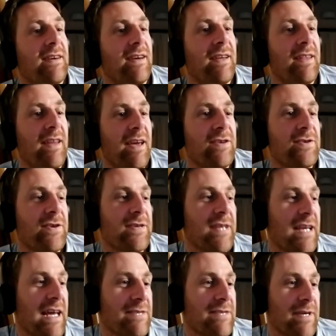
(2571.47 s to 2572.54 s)
in the intro to
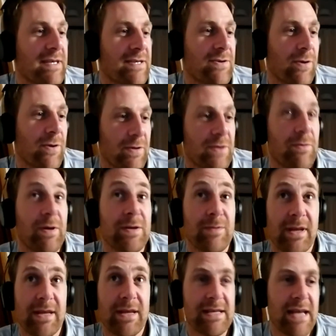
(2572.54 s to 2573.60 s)
last week's talk, which was
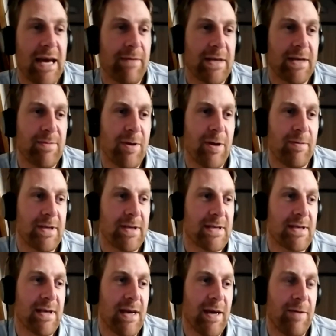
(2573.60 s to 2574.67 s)
one of these lab
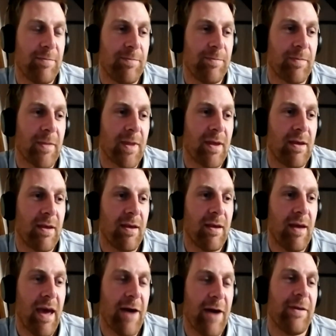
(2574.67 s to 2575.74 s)
experiments,
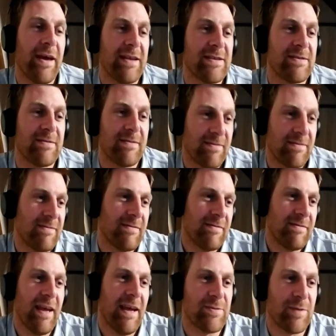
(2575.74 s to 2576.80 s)
how
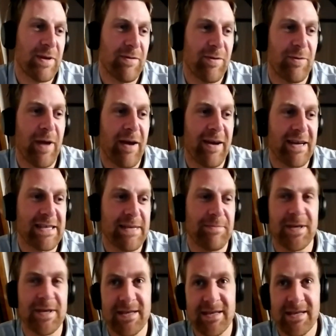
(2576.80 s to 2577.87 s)
that's one of the rare
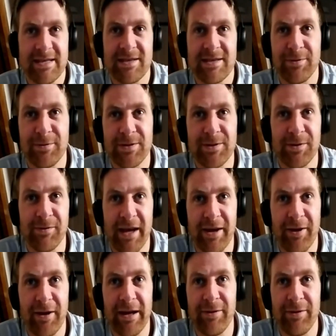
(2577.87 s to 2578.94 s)
exceptions that's still sort of like
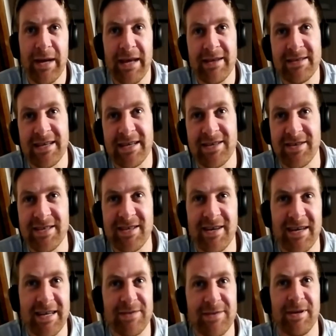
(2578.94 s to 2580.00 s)
early 20th century
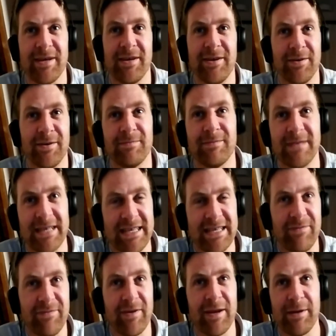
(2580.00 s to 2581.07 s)
science, where you're
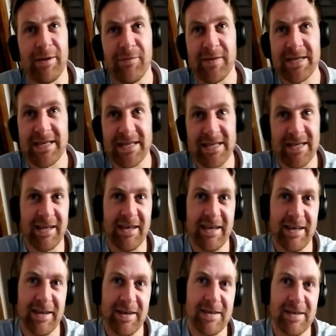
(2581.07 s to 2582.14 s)
testing fundamental physics in
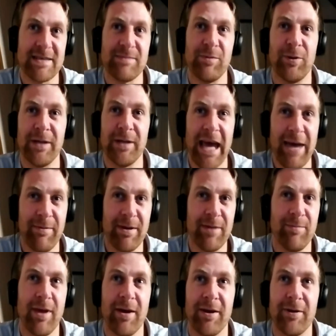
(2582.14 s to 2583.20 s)
a small lab in
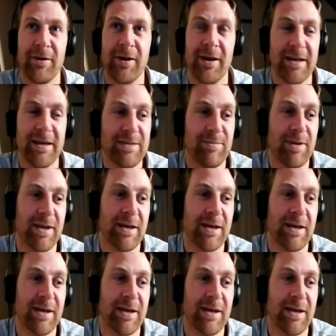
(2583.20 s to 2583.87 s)
Imperial College. But